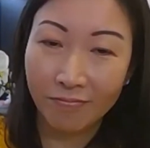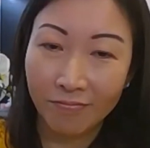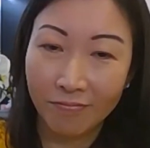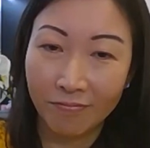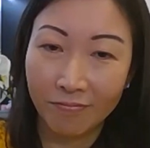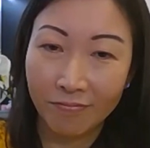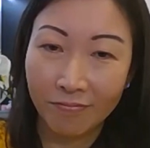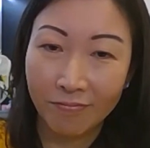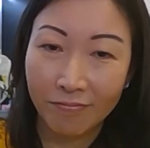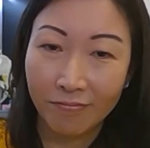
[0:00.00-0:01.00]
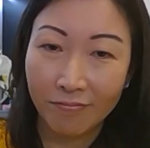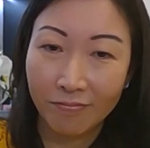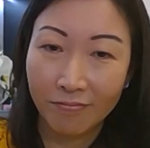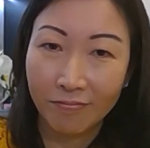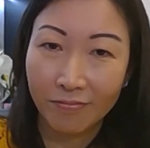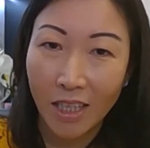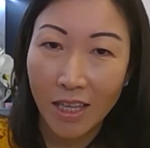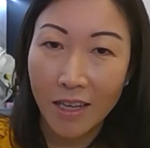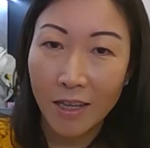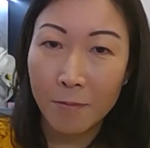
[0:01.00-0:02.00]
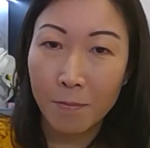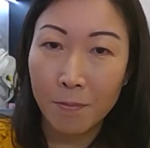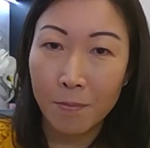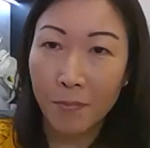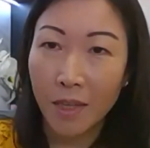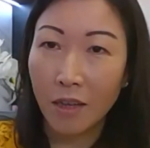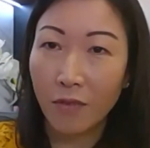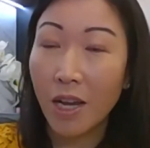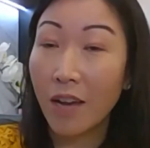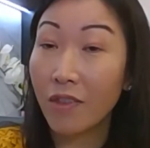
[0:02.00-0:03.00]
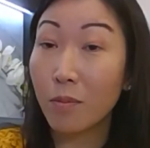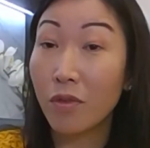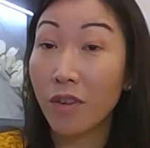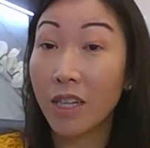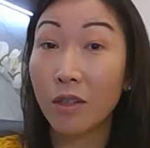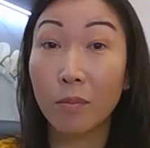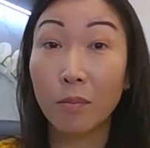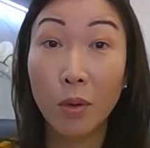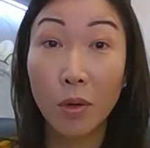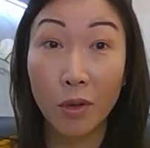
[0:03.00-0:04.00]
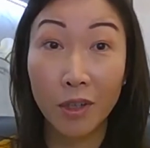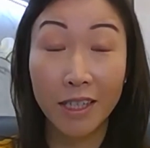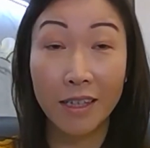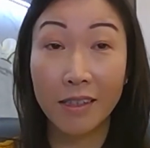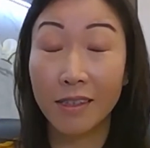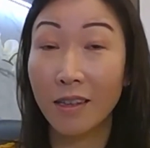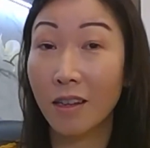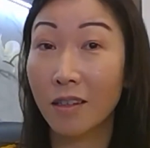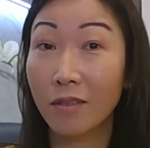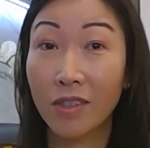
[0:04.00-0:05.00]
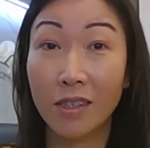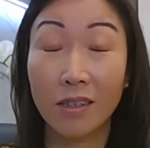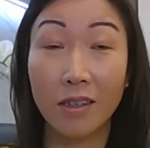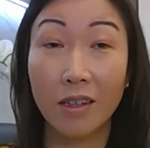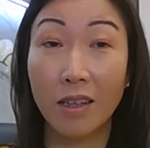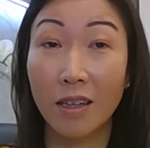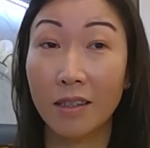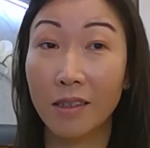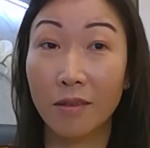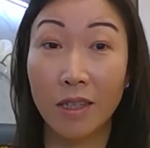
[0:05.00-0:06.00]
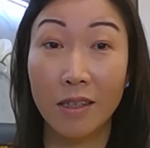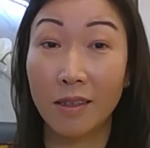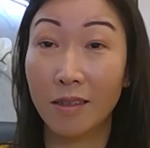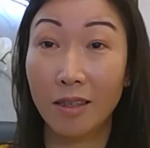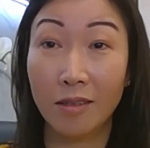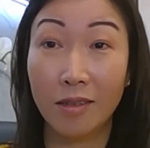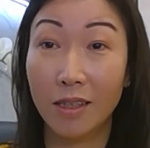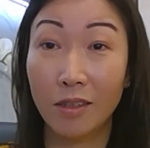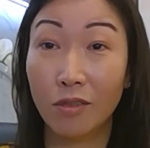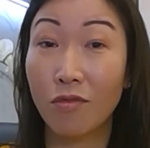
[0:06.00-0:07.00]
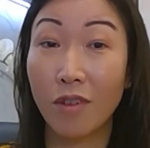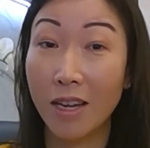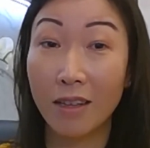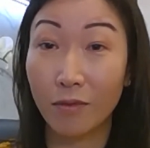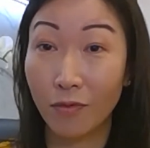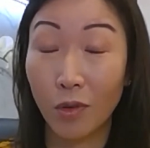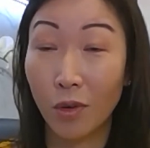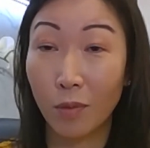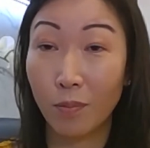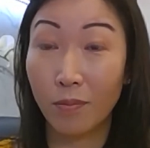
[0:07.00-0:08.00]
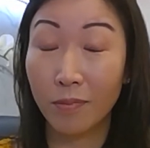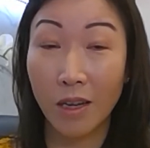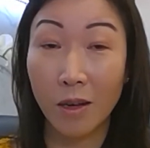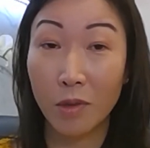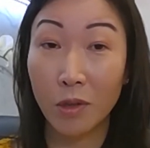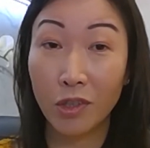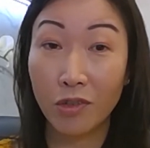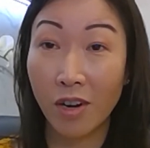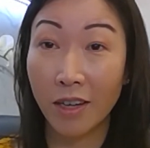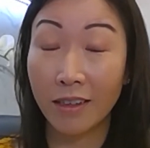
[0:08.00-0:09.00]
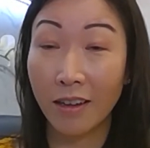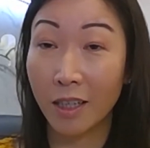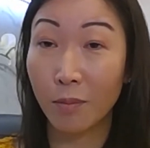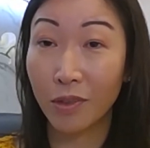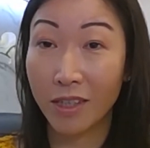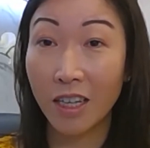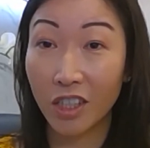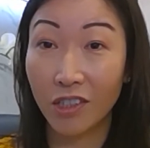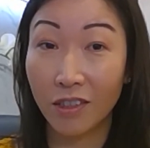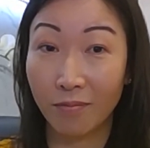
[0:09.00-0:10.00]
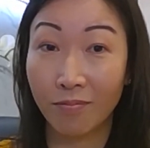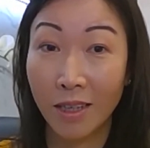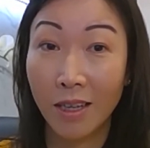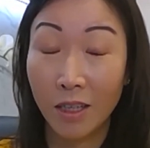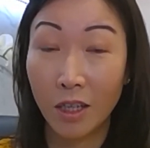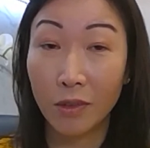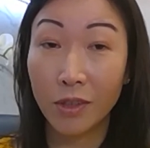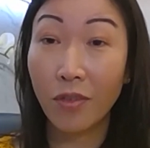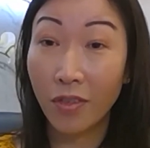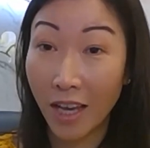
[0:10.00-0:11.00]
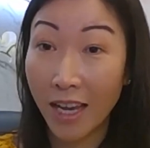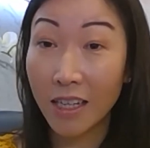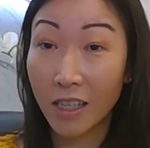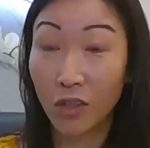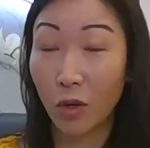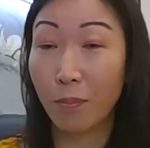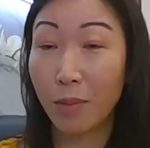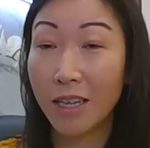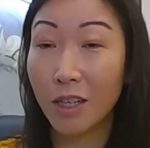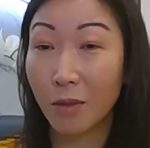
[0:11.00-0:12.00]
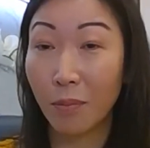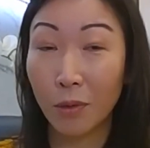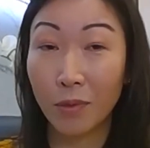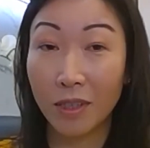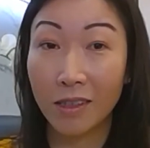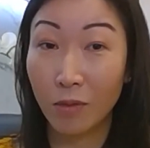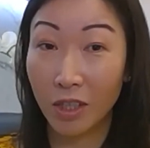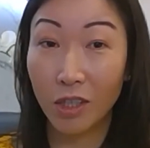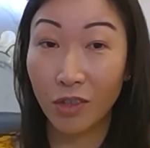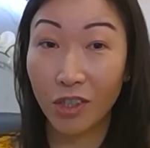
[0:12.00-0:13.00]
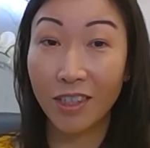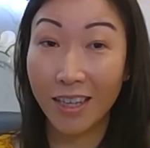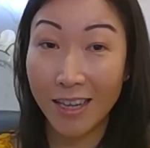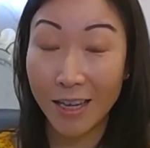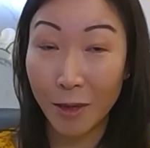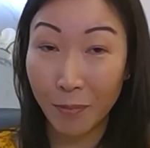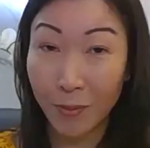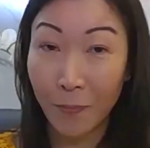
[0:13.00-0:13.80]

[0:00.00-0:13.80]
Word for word: Mm. Um, if you have the Mirena on board, it serves as a, it's, it's, it's great for um, uterine lining protection. You know, so that is your P component, which you should keep